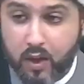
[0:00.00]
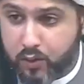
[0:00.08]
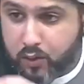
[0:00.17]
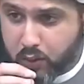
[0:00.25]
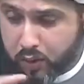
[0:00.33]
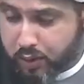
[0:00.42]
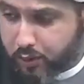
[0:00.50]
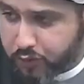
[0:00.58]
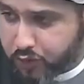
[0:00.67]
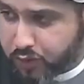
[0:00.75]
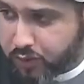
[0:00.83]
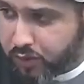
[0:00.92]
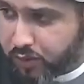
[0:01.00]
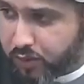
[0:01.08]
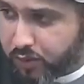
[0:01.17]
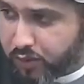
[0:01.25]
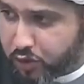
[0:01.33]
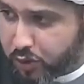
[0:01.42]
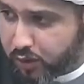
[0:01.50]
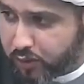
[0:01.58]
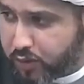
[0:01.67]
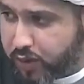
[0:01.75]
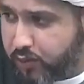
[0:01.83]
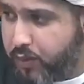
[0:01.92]
You call your ch
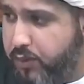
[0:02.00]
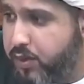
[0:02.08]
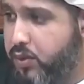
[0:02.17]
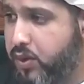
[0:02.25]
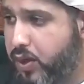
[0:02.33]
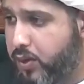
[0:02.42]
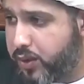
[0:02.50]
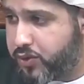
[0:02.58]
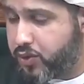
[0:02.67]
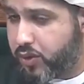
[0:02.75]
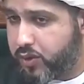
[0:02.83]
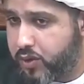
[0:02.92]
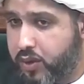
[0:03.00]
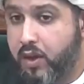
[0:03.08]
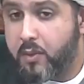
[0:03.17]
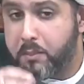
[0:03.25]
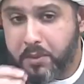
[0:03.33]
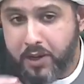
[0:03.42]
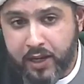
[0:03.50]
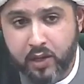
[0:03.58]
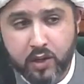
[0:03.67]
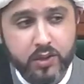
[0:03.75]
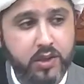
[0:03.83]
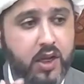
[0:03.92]
children, we will call our children. Bring
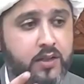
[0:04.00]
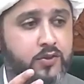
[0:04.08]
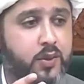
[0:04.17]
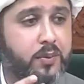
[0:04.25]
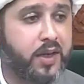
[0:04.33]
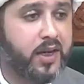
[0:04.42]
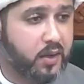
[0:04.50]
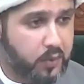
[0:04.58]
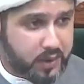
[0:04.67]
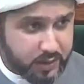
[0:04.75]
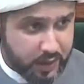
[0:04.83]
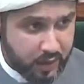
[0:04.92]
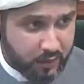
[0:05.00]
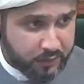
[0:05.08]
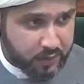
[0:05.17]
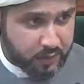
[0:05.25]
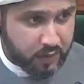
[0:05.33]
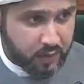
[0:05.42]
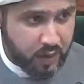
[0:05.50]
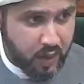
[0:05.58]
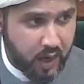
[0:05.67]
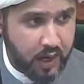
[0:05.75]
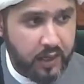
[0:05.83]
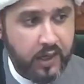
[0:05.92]
yourselves, we bring ourselves.
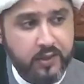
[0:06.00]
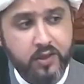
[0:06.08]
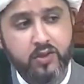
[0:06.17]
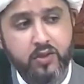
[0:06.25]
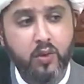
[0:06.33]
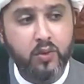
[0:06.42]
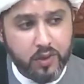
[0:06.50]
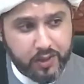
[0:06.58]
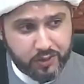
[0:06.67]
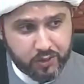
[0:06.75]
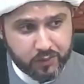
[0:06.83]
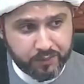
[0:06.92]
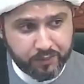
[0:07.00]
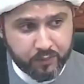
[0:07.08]
And let us do this.